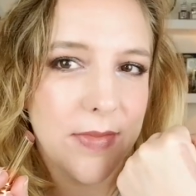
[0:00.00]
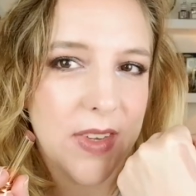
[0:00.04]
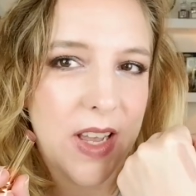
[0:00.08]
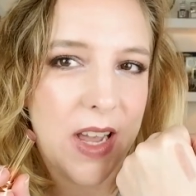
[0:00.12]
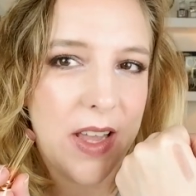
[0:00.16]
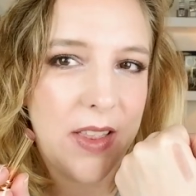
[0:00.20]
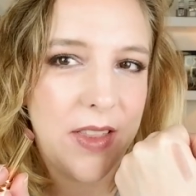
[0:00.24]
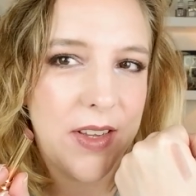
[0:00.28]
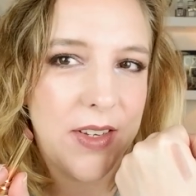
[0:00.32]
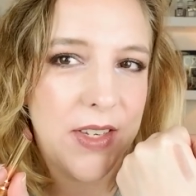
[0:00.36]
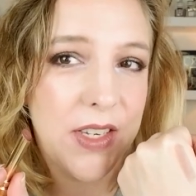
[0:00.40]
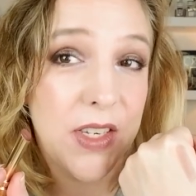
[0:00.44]

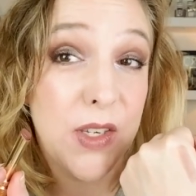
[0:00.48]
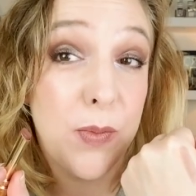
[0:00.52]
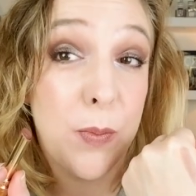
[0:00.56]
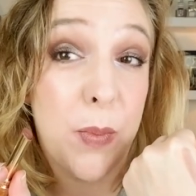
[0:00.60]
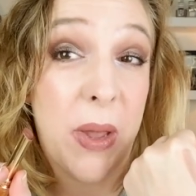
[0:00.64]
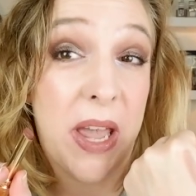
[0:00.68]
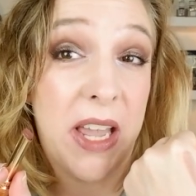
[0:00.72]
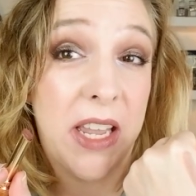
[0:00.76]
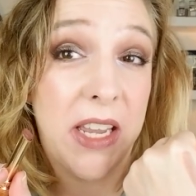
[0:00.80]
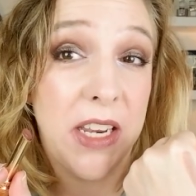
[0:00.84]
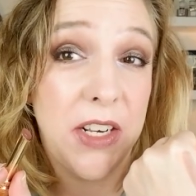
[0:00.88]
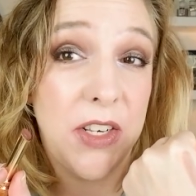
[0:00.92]
And this is
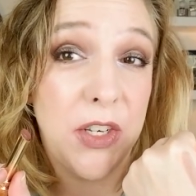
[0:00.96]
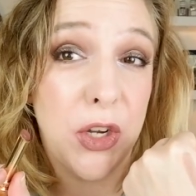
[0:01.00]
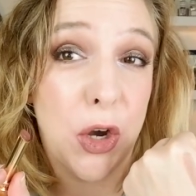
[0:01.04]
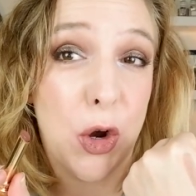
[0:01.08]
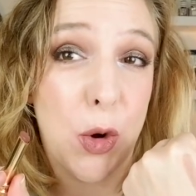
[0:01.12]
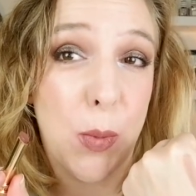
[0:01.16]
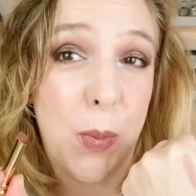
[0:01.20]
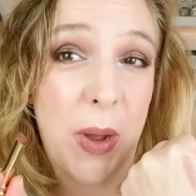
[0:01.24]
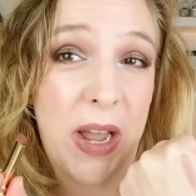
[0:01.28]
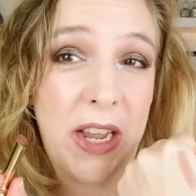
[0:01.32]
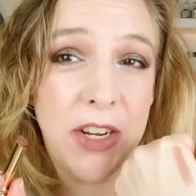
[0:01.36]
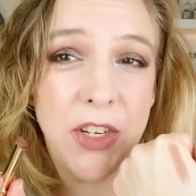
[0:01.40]
Peggy
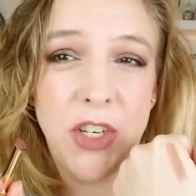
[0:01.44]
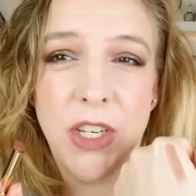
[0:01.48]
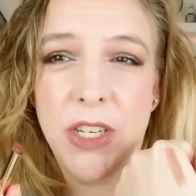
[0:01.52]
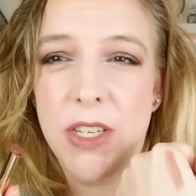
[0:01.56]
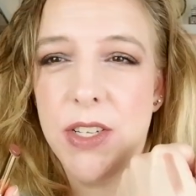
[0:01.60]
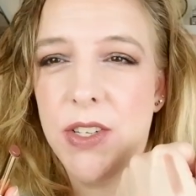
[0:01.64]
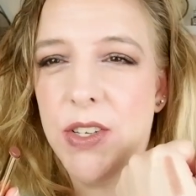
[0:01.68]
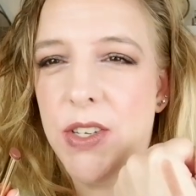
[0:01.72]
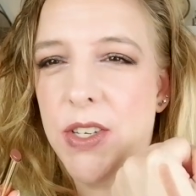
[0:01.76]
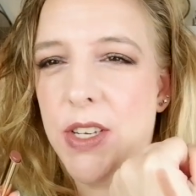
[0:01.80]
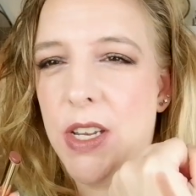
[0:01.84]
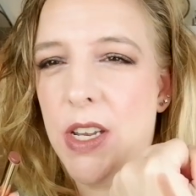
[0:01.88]
Taupe. As you
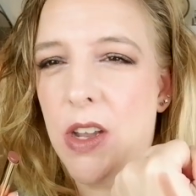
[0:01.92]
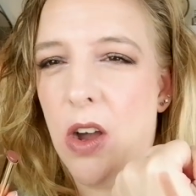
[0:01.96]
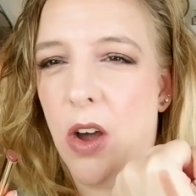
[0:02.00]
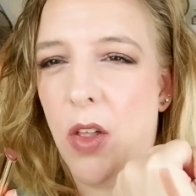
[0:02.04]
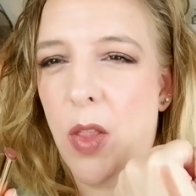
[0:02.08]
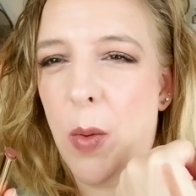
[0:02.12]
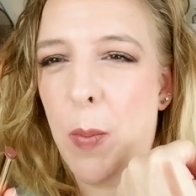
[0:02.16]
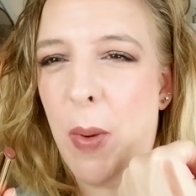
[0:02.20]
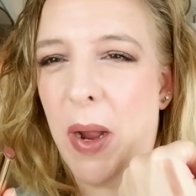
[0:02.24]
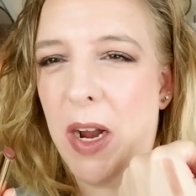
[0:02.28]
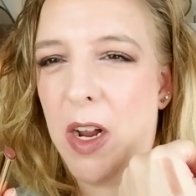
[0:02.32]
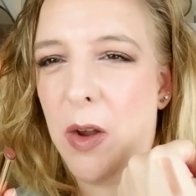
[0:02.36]
can see on
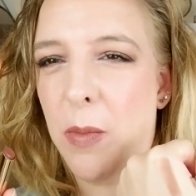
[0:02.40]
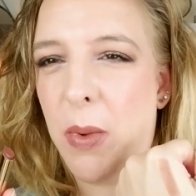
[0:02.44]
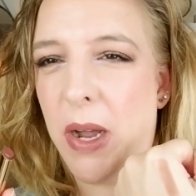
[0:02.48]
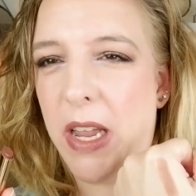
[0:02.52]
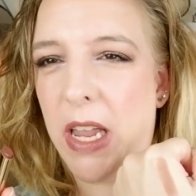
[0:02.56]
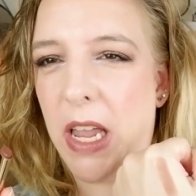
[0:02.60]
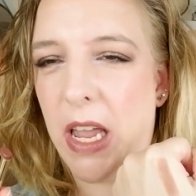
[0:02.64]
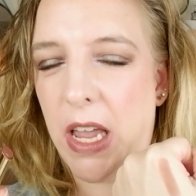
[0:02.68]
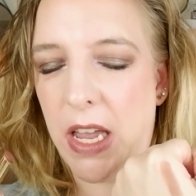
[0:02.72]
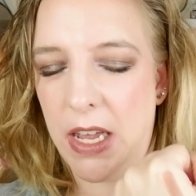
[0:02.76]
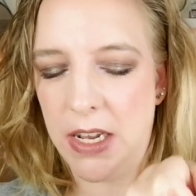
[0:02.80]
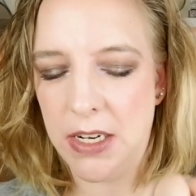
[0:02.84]
the back of my
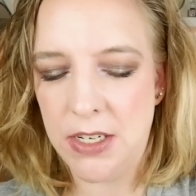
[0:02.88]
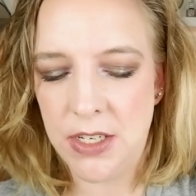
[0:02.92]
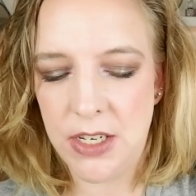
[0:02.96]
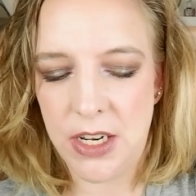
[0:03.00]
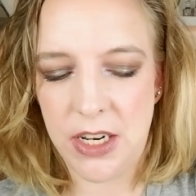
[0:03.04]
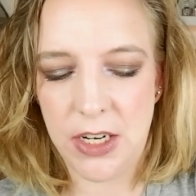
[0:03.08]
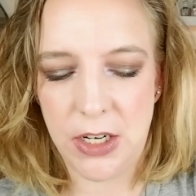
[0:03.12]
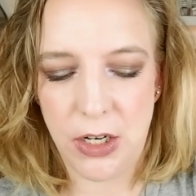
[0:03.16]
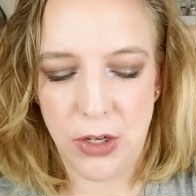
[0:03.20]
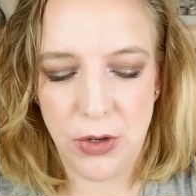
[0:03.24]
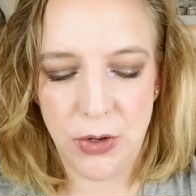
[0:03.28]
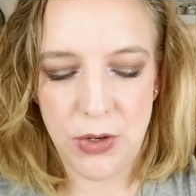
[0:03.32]
hand,
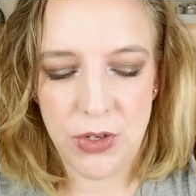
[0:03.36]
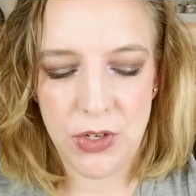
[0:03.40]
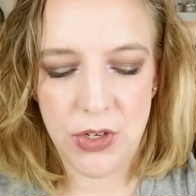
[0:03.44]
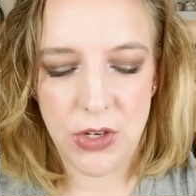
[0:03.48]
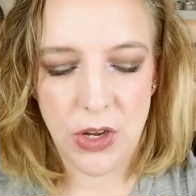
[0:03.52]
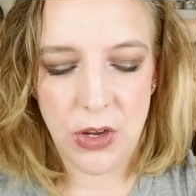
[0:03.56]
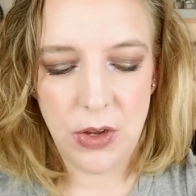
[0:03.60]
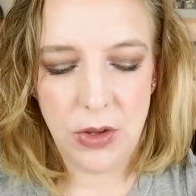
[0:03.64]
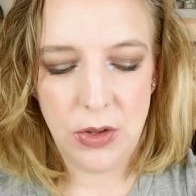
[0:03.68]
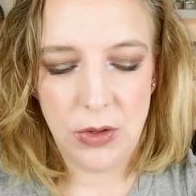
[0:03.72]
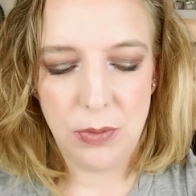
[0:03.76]
it looks